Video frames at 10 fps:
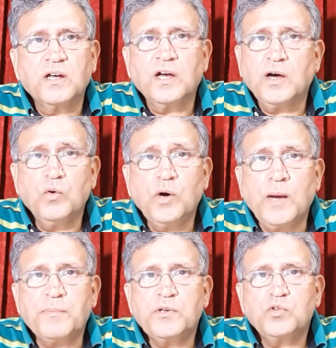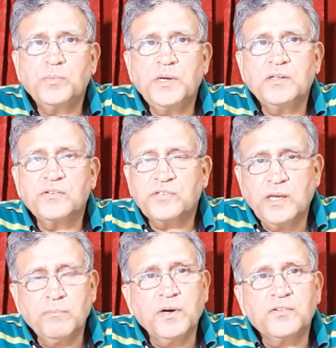who happened to be the
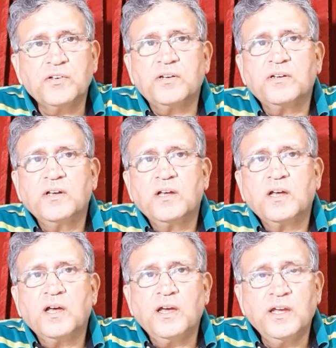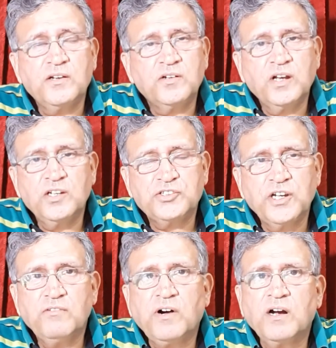same person, hit
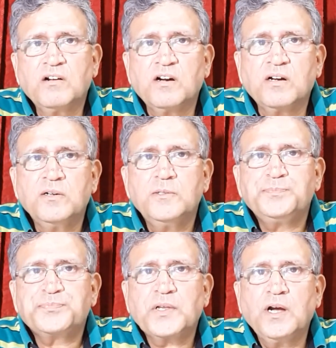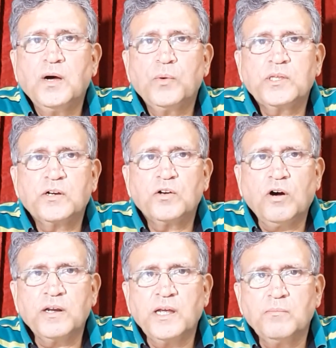Shail Wankar with a
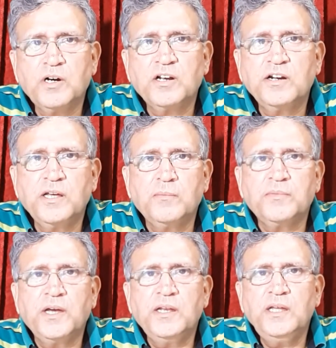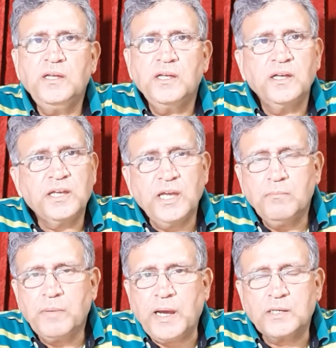rod and murdered him. Then he
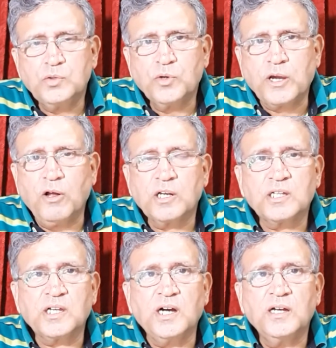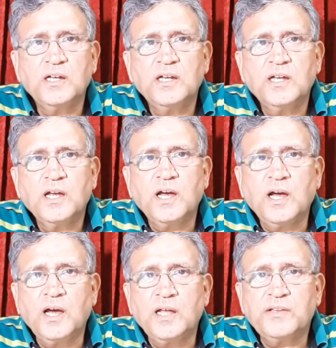came back to Kolkata.
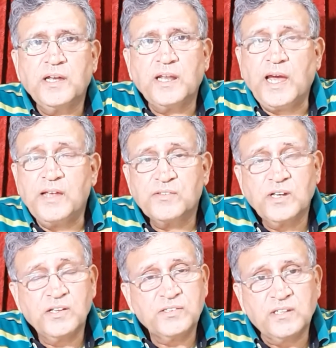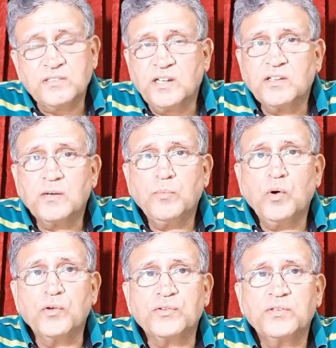Then as Sasadhar
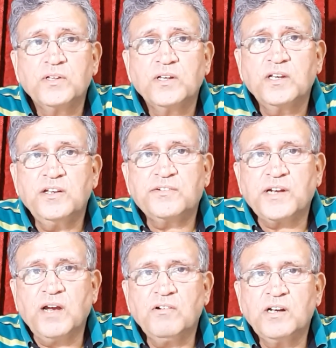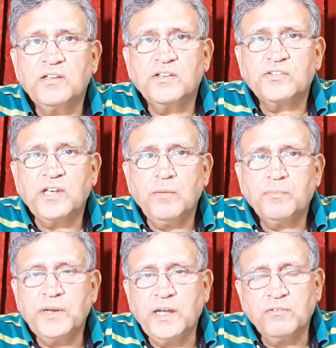Bose, he travelled in the same
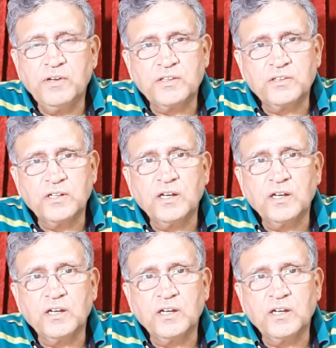plane with